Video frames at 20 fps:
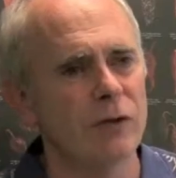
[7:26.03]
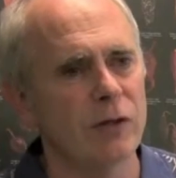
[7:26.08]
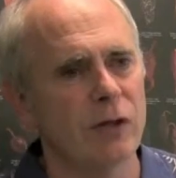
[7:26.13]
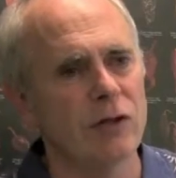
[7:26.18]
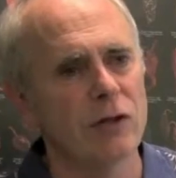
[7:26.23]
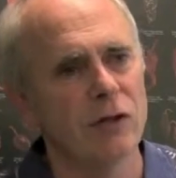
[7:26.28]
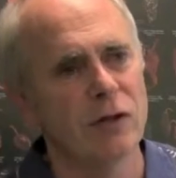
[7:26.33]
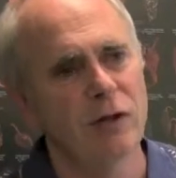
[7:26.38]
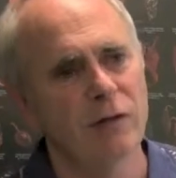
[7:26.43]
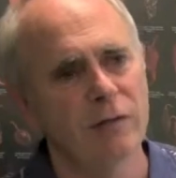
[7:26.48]

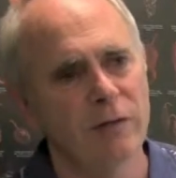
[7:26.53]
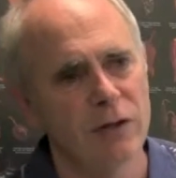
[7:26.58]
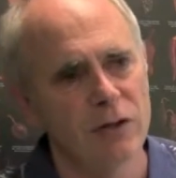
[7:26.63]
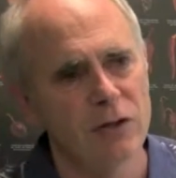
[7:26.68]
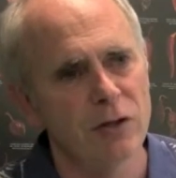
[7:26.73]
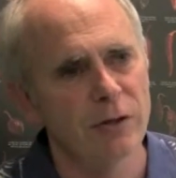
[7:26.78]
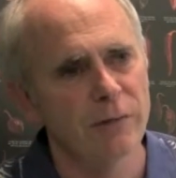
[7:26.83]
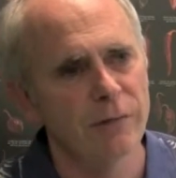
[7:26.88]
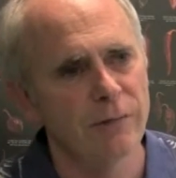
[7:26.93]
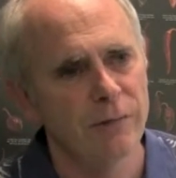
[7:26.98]
such an
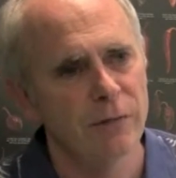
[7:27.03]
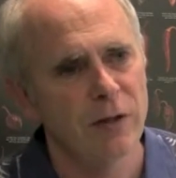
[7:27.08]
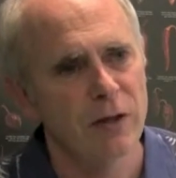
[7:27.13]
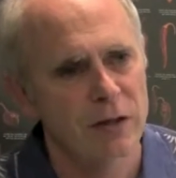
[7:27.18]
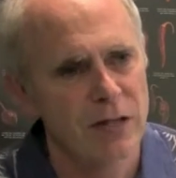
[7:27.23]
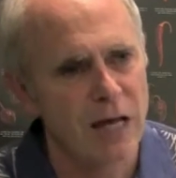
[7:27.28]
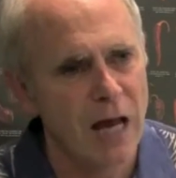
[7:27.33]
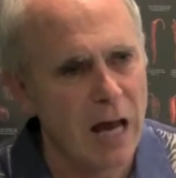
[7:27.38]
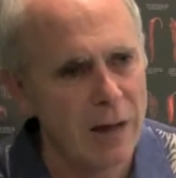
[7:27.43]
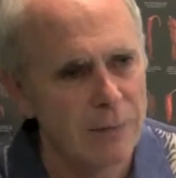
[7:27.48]
intervention.
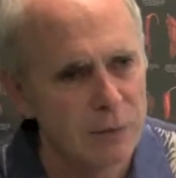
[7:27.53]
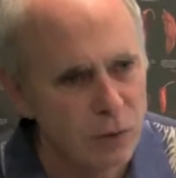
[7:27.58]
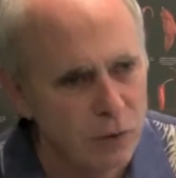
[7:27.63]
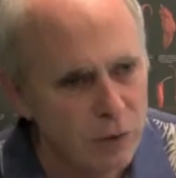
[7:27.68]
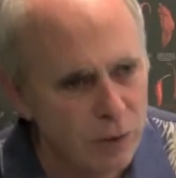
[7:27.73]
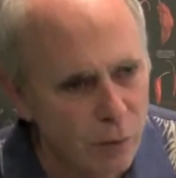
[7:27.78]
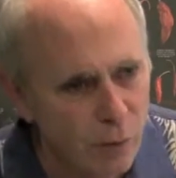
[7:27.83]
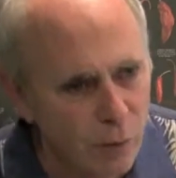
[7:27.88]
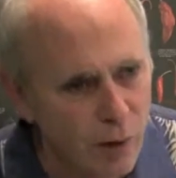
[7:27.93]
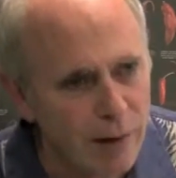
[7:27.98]
It's
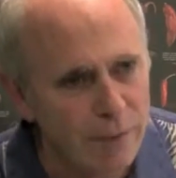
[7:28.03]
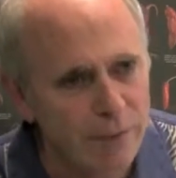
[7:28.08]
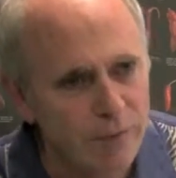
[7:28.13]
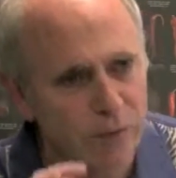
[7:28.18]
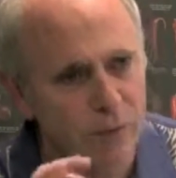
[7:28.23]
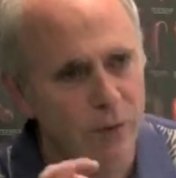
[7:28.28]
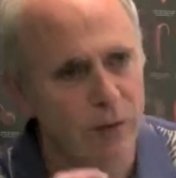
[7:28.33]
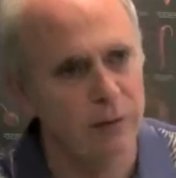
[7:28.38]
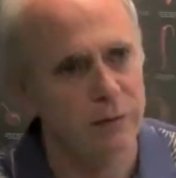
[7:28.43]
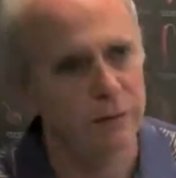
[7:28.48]
absolutely ripe
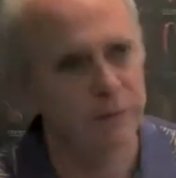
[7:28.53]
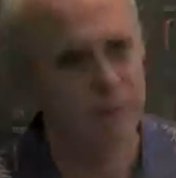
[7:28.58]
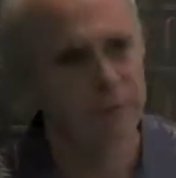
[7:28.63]
for it.